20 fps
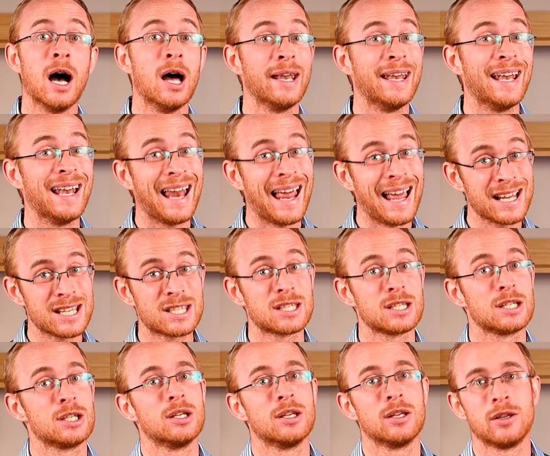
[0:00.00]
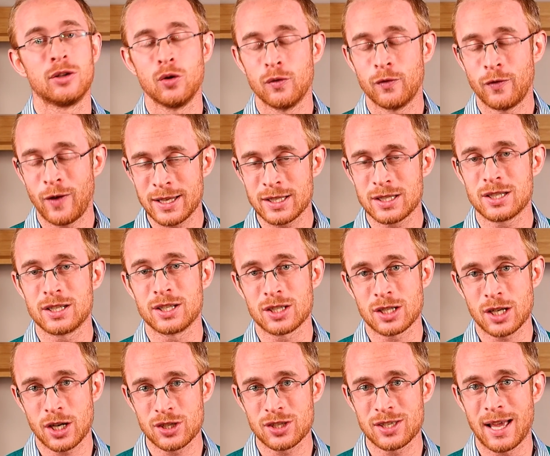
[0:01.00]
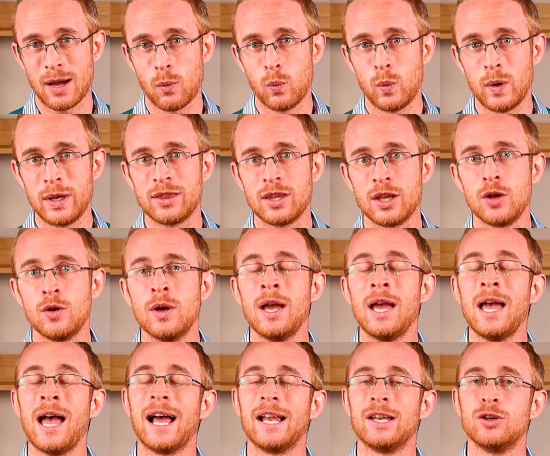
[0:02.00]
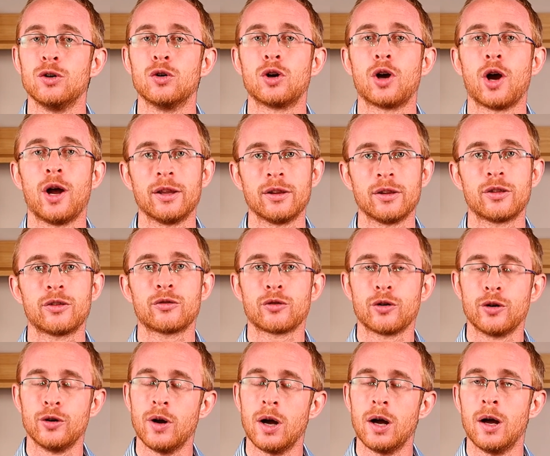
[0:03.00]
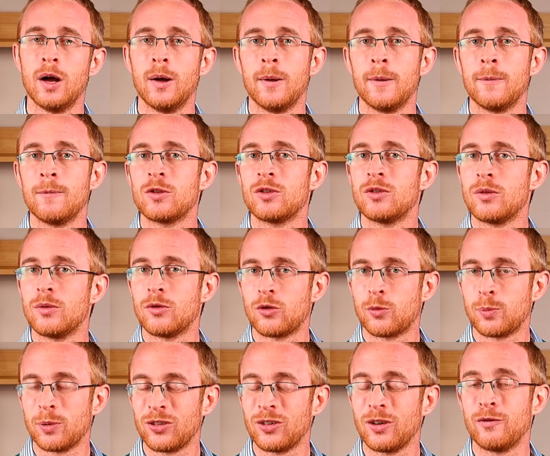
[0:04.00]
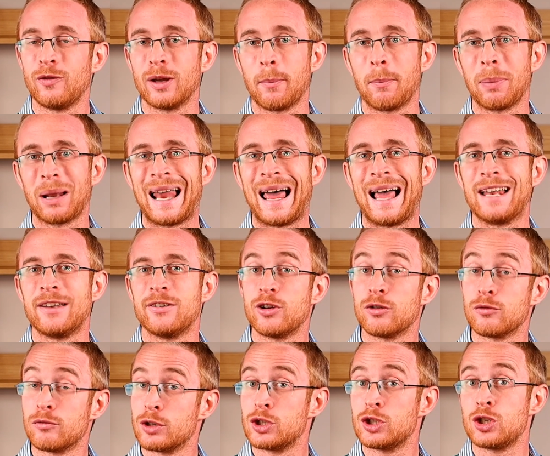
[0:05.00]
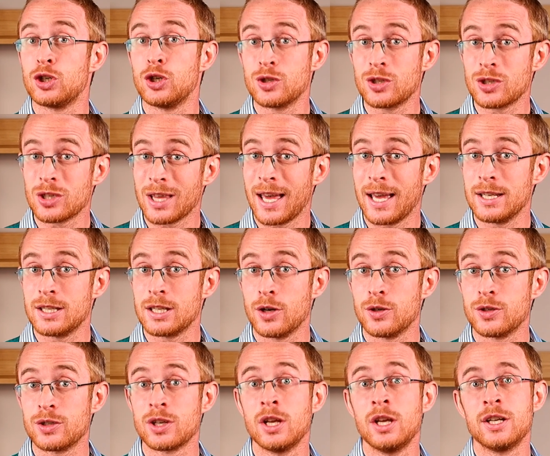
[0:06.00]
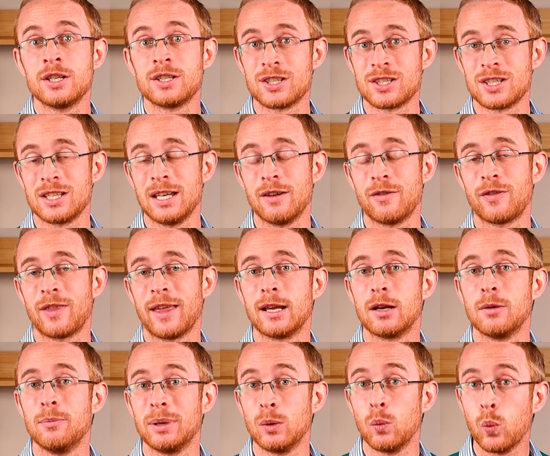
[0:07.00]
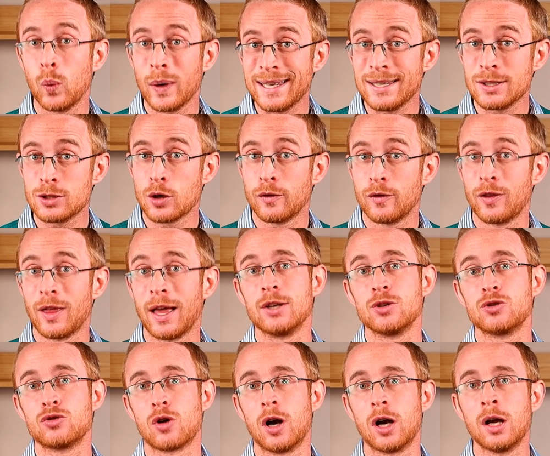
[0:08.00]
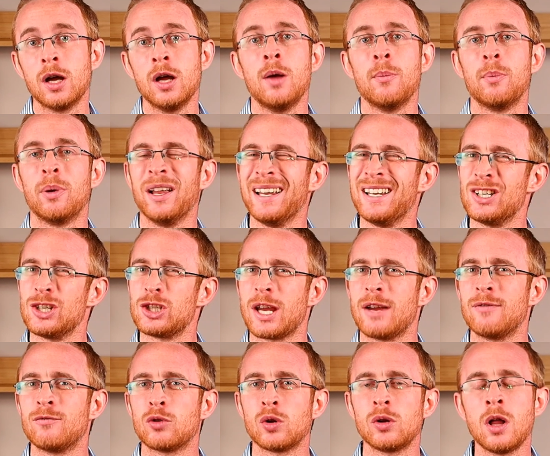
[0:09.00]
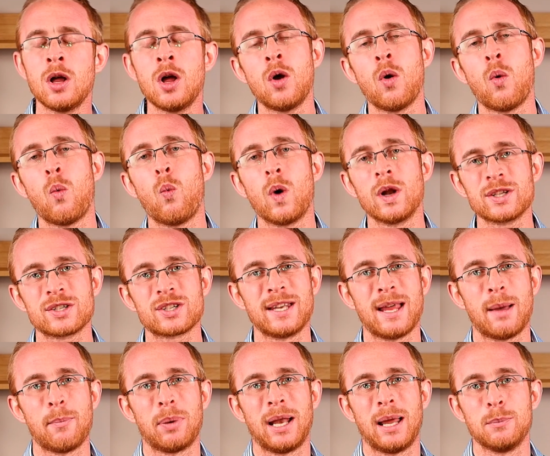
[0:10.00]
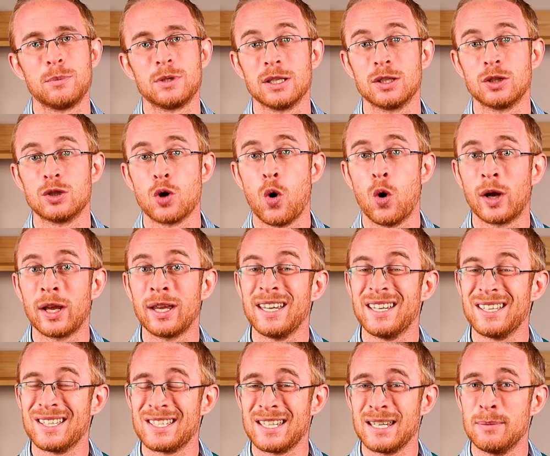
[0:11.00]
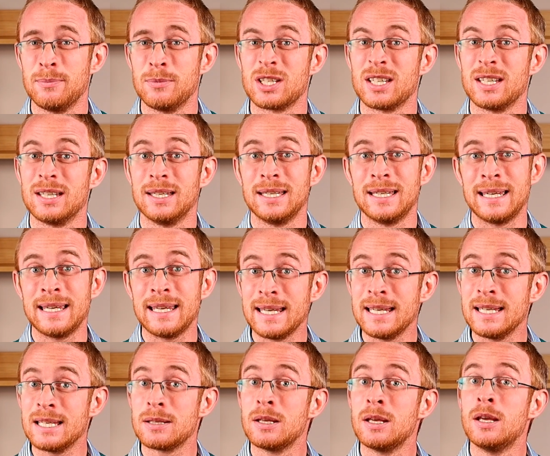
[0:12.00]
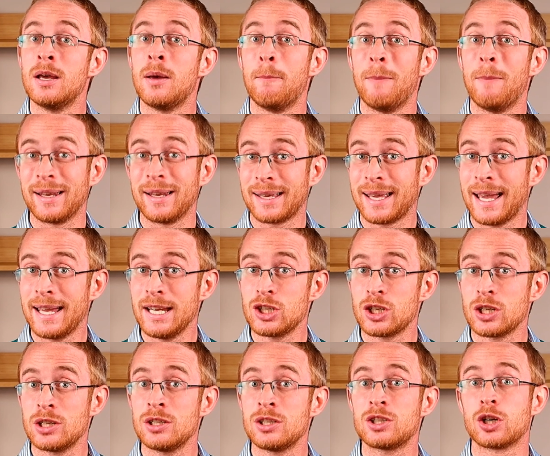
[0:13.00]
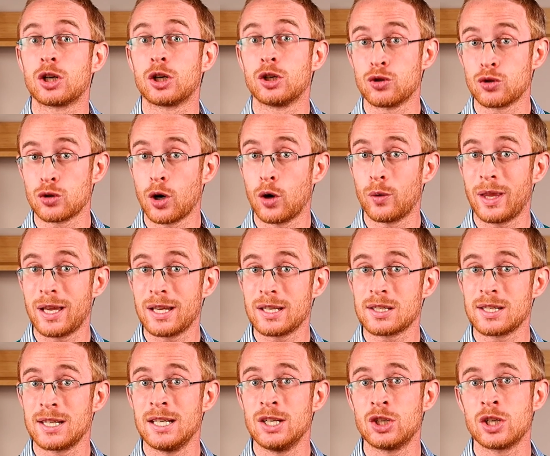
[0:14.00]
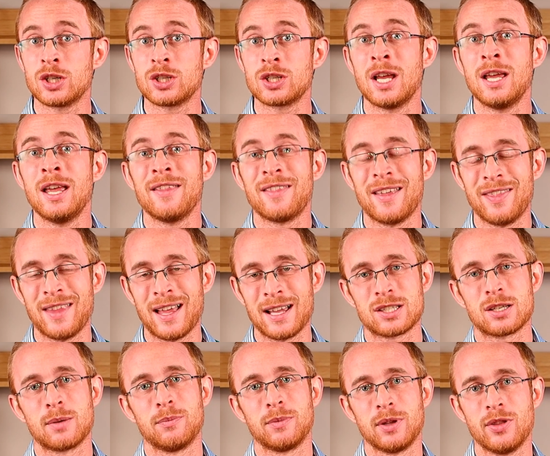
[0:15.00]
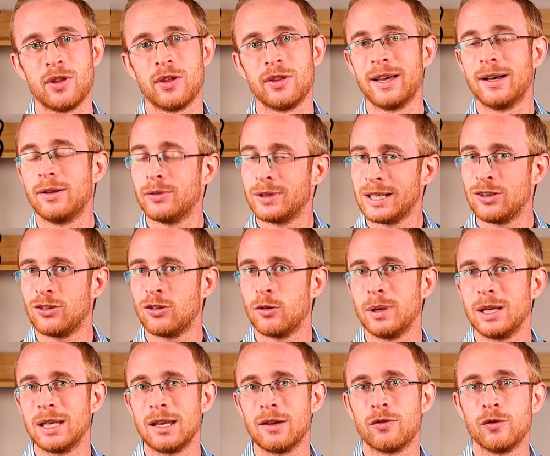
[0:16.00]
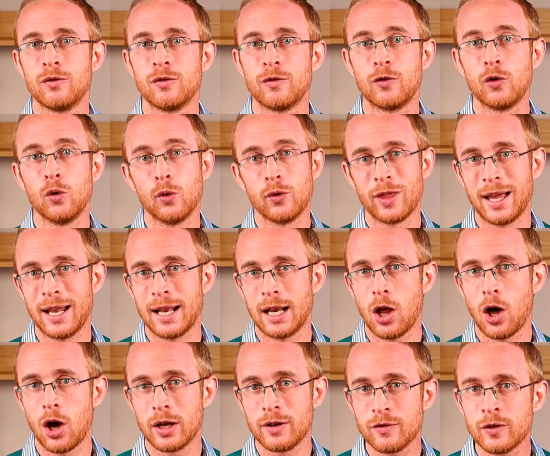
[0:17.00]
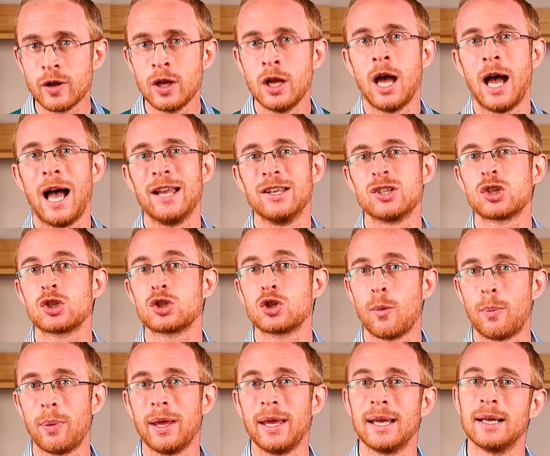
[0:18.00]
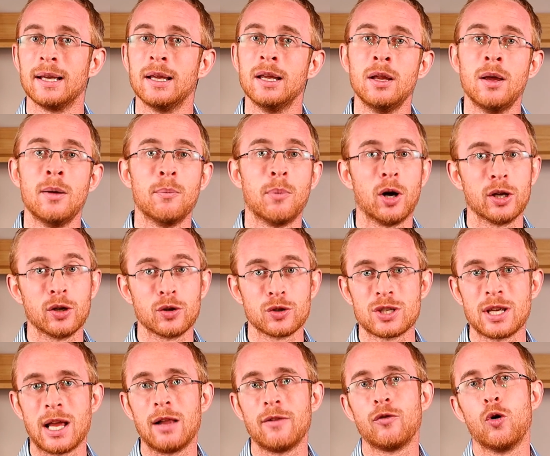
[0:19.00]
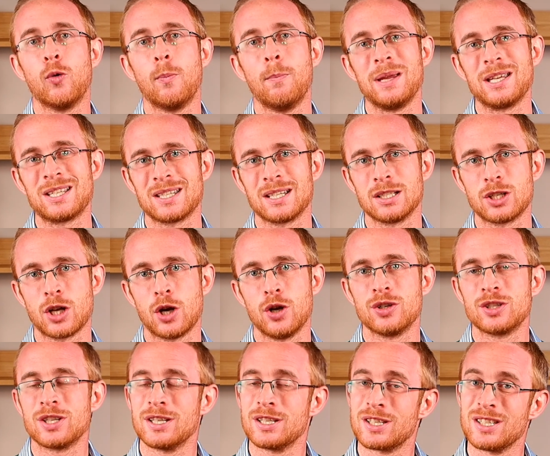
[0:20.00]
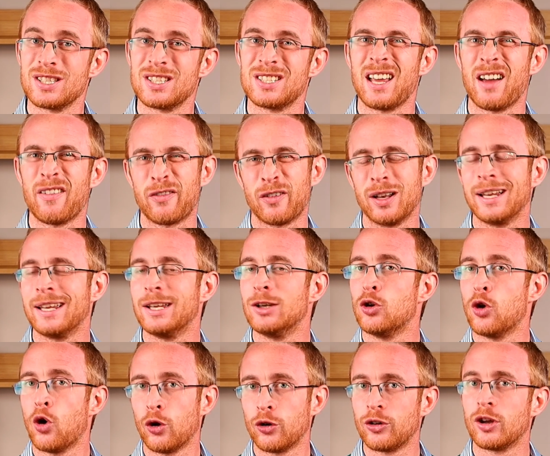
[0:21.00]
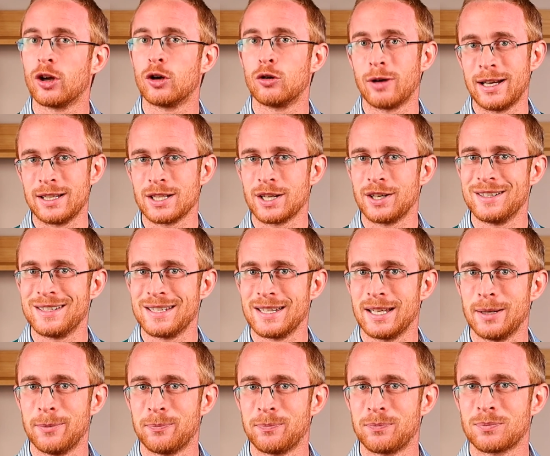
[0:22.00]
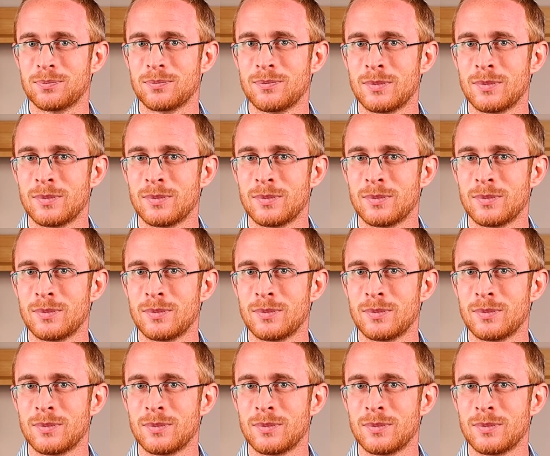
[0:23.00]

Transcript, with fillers: unless your vet's discussed that with you and you're going through a specific plan to reduce their dose to see if they can be weaned off that drug. But in general, once an epileptic dog is deemed to need medication to control their seizures, then that's something that they'll need to be given for their life. And stopping by yourself or missing doses is definitely not a great idea.